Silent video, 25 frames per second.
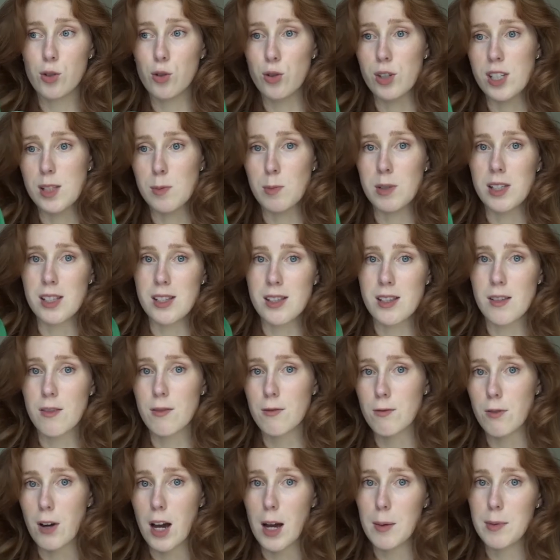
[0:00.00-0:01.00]
Christmas
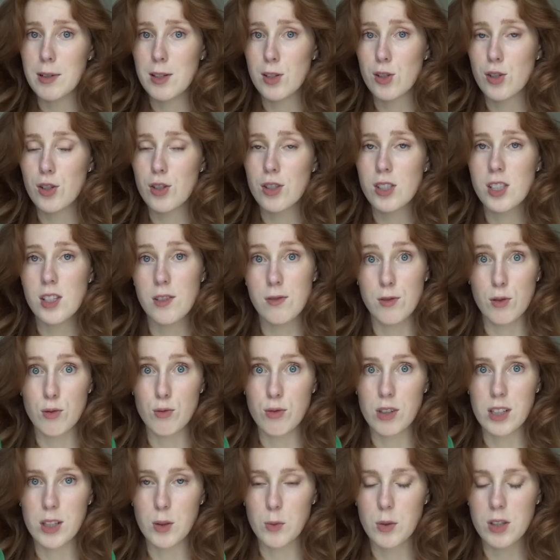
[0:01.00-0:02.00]
vibey shoes if you
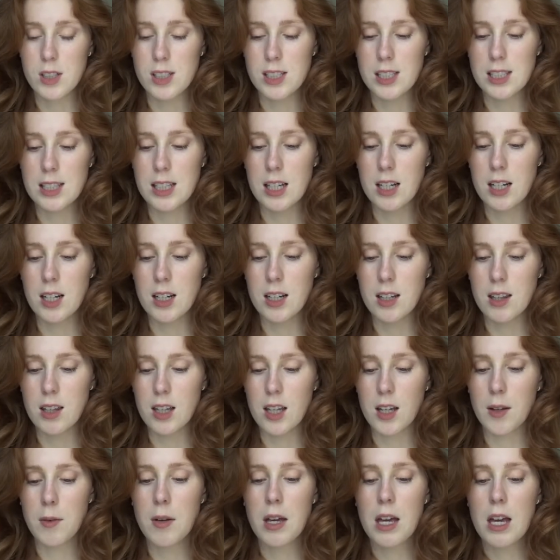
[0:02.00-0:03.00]
really want it, that kind of
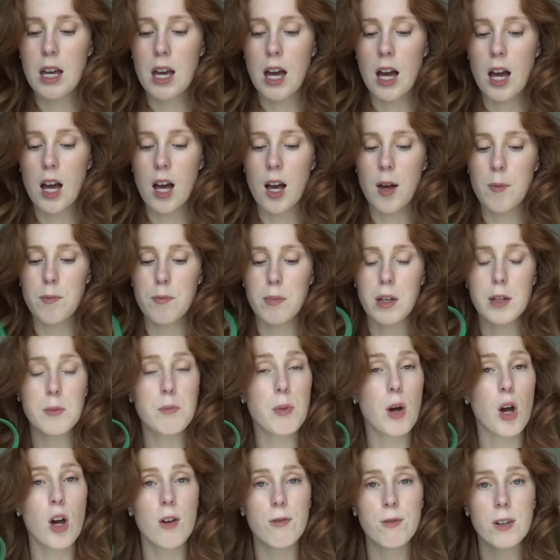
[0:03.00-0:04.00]
thing. Um, but
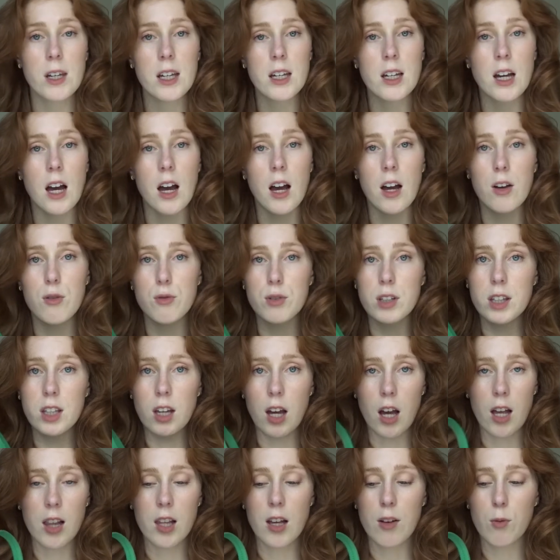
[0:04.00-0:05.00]
perfect. I really,
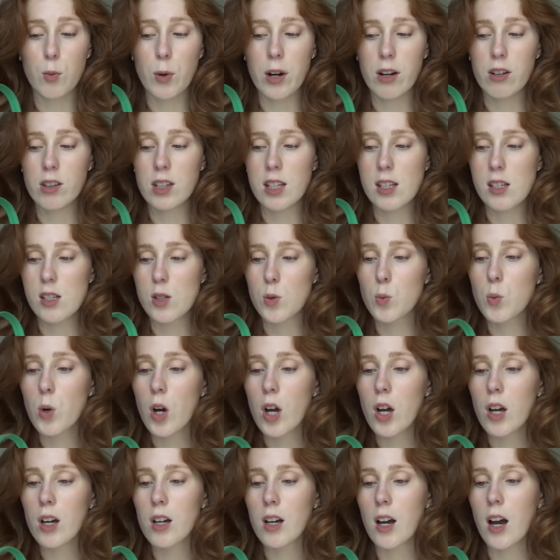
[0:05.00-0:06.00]
I love wearing these to
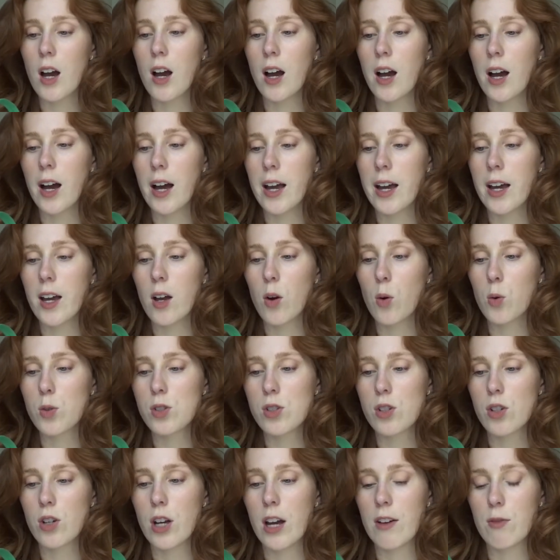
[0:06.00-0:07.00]
work. I
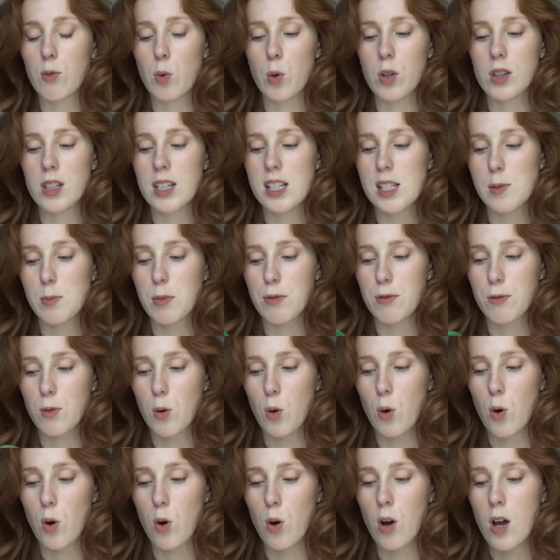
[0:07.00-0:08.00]
also have worn these
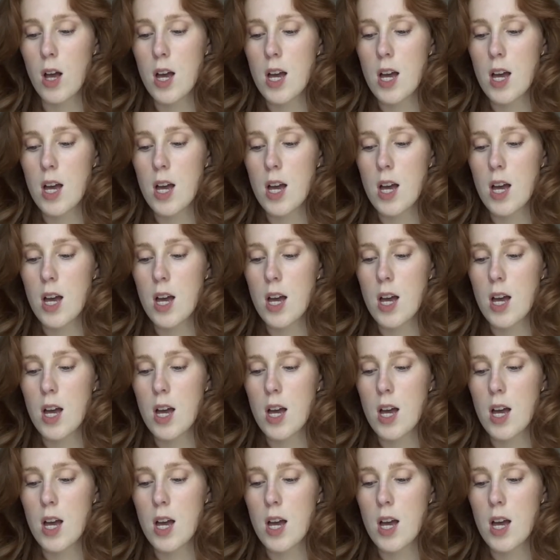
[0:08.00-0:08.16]
before